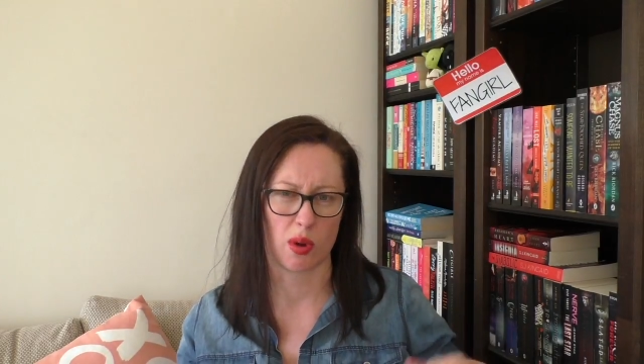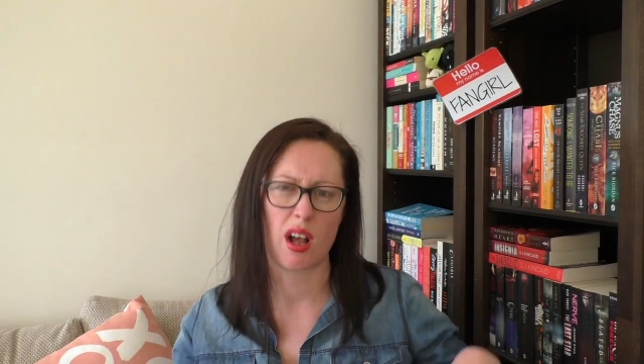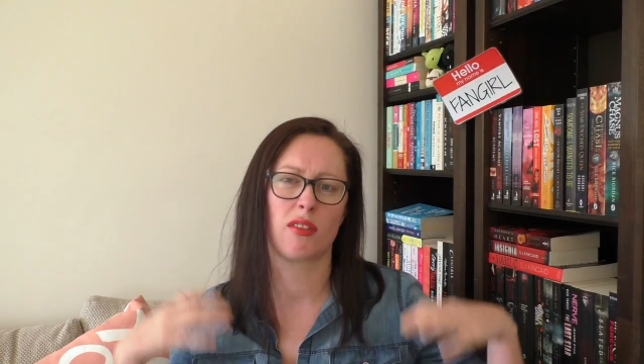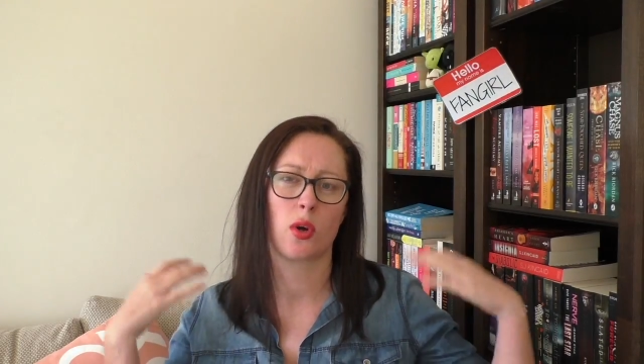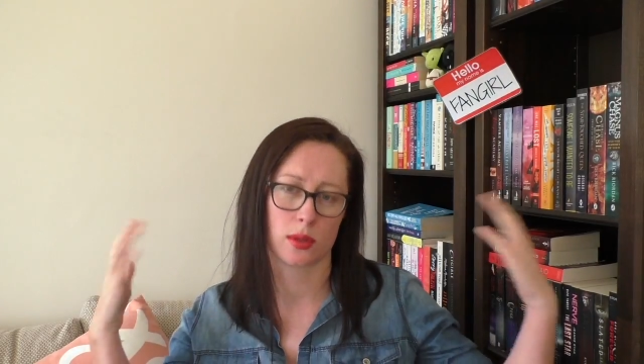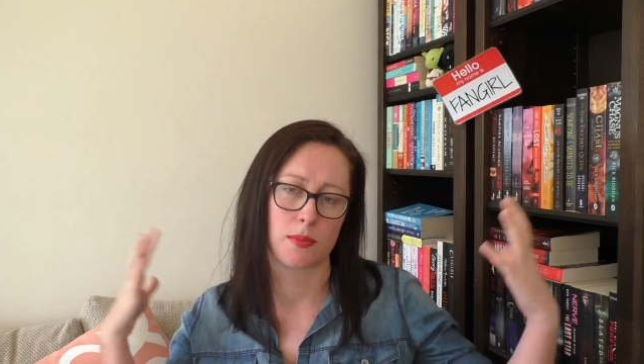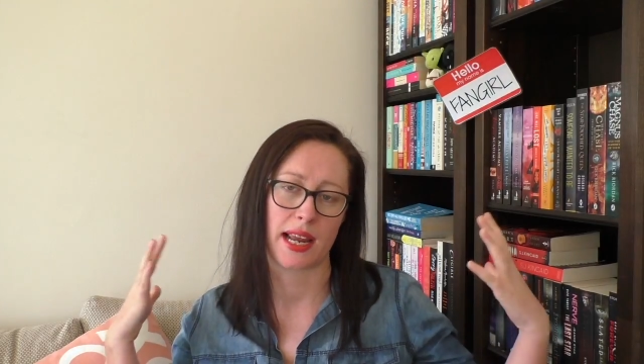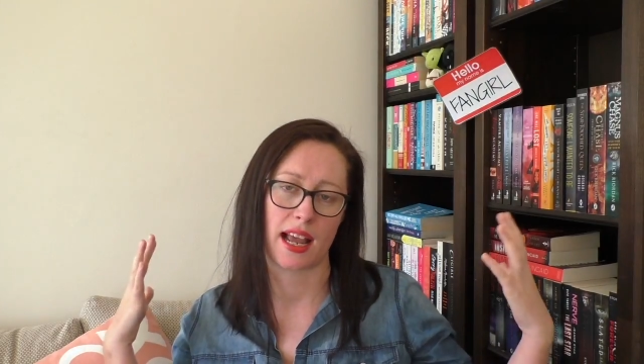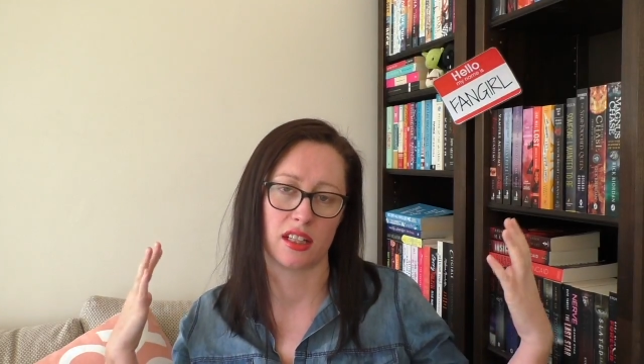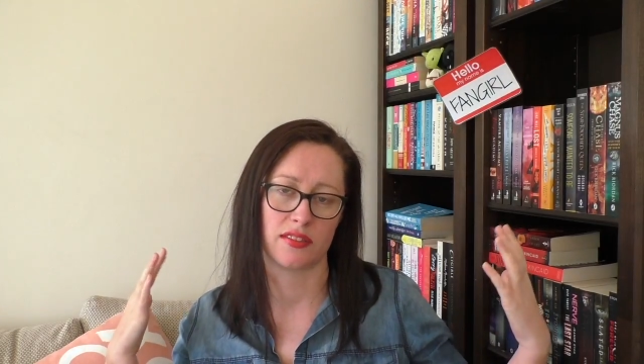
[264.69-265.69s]
Well, of course,
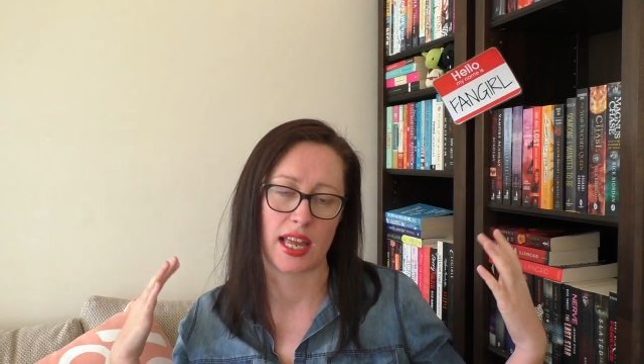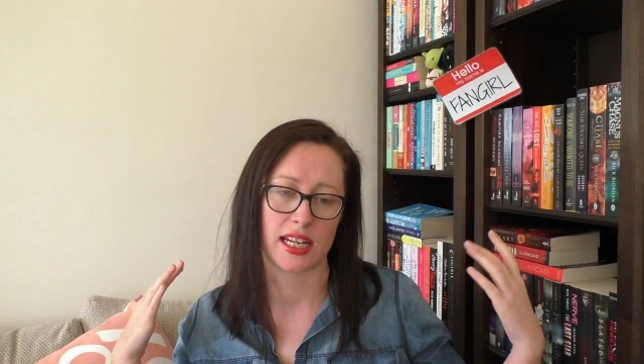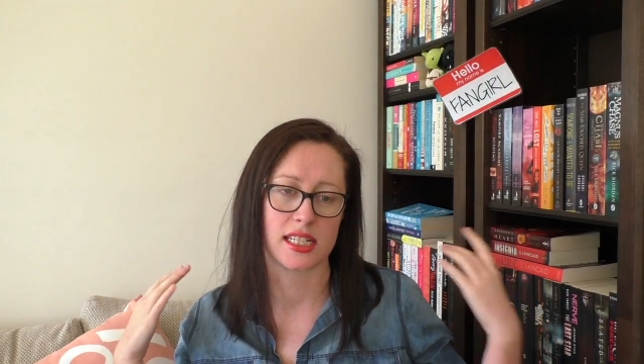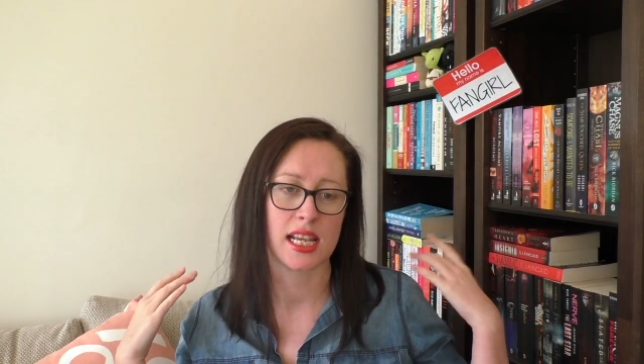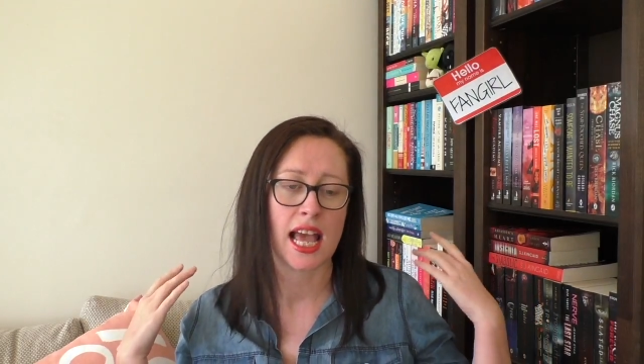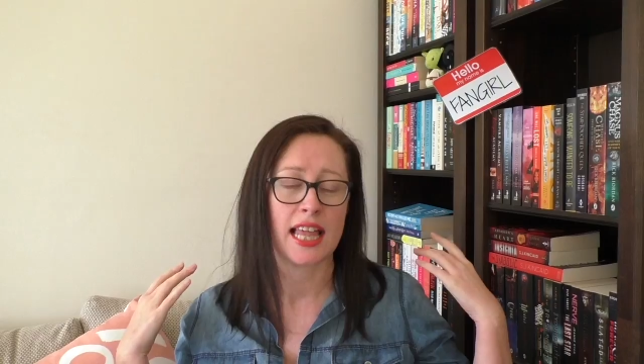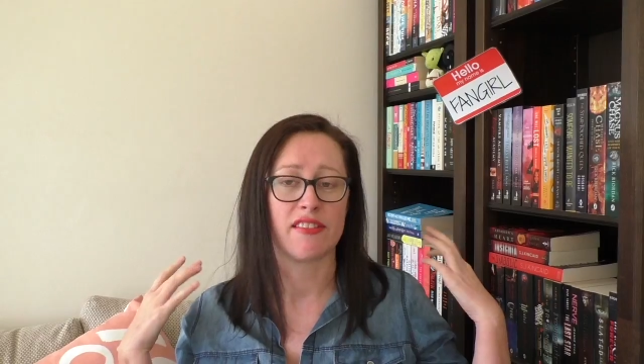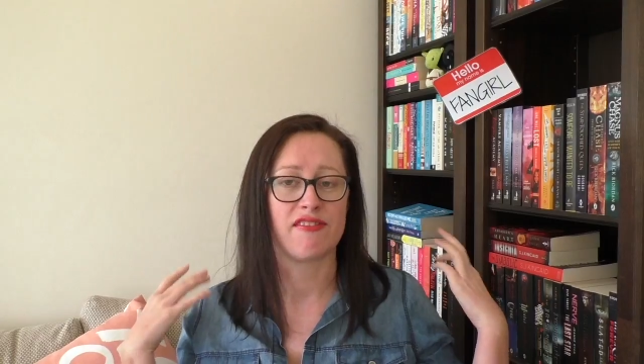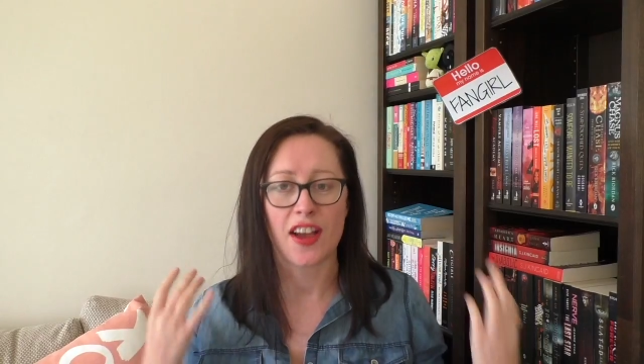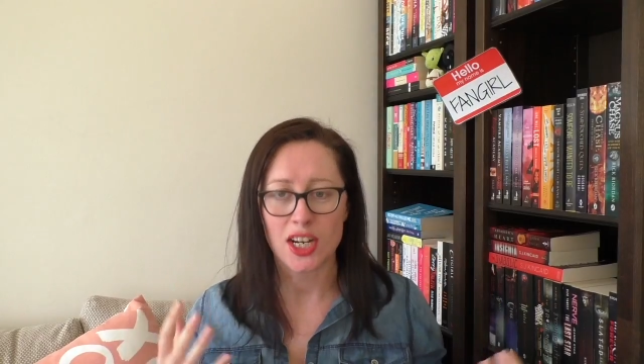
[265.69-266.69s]
being elevated. The
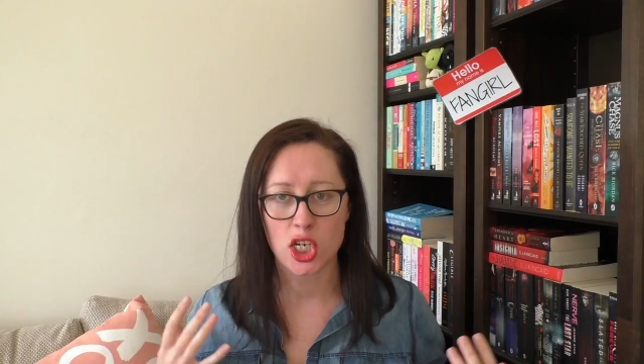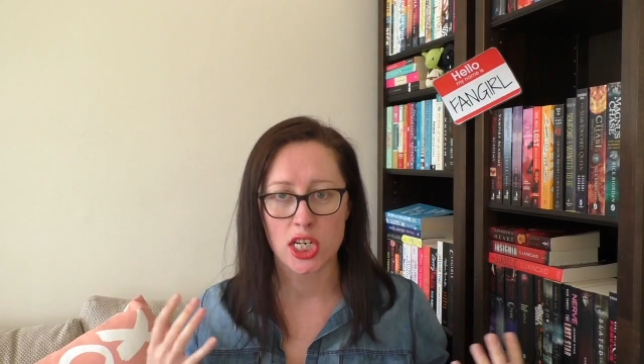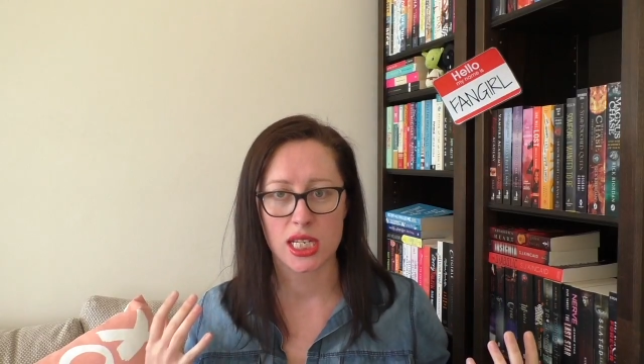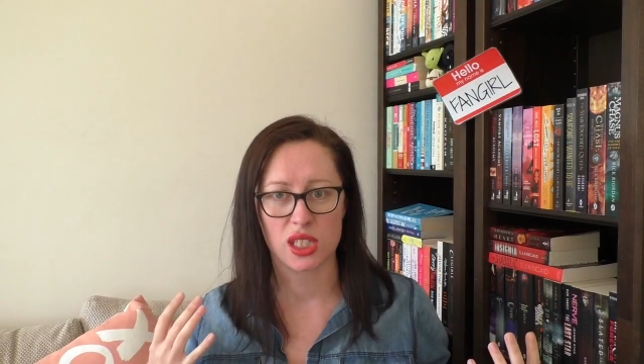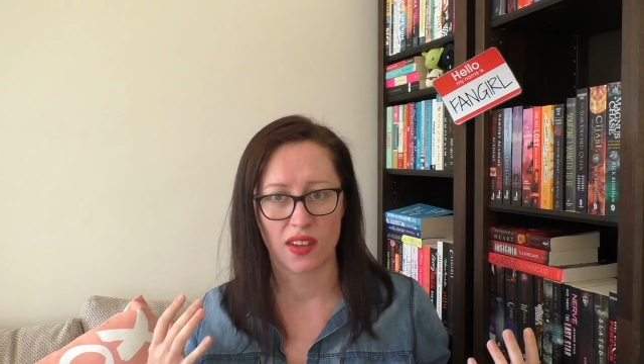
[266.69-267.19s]
fashion is